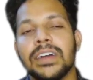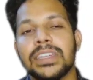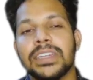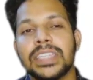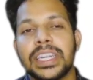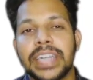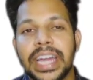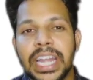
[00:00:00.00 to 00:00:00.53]

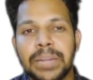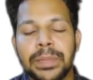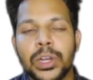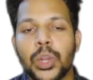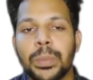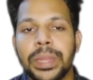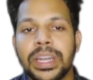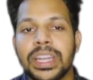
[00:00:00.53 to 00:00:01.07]
When the direct
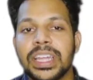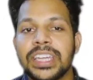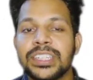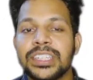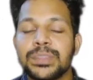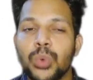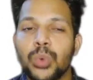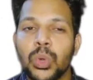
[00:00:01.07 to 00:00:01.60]
bilirubin
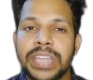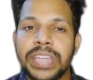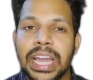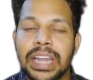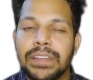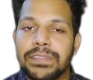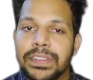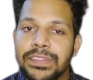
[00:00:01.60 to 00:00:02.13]
is more
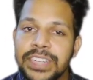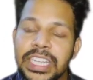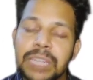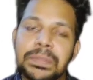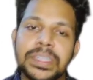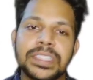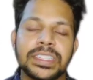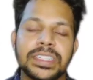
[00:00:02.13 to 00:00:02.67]
than
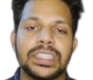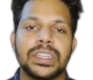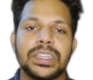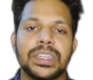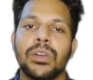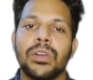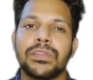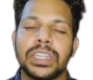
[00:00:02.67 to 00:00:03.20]

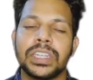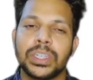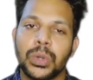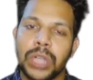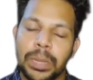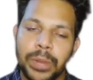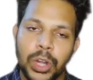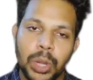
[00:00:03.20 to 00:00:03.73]
15% of the
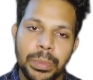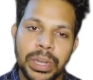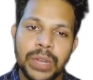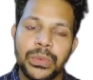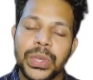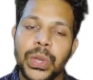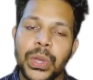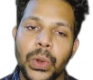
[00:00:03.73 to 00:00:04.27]
total
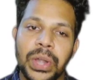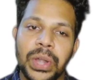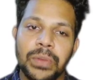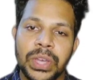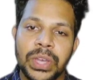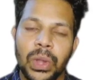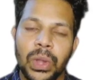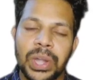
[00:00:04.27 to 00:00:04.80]
bilirubin, we call
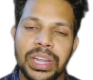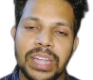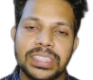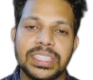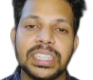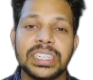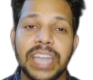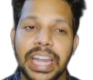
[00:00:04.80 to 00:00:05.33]
it
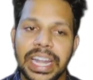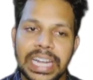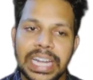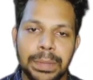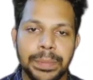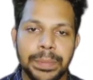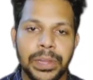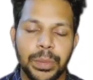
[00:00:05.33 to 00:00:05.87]
as the direct
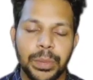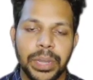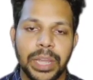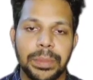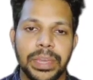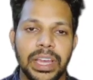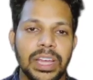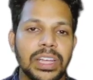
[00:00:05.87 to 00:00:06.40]

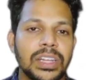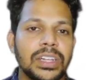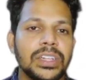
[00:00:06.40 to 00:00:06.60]
hyperbilirubinemia.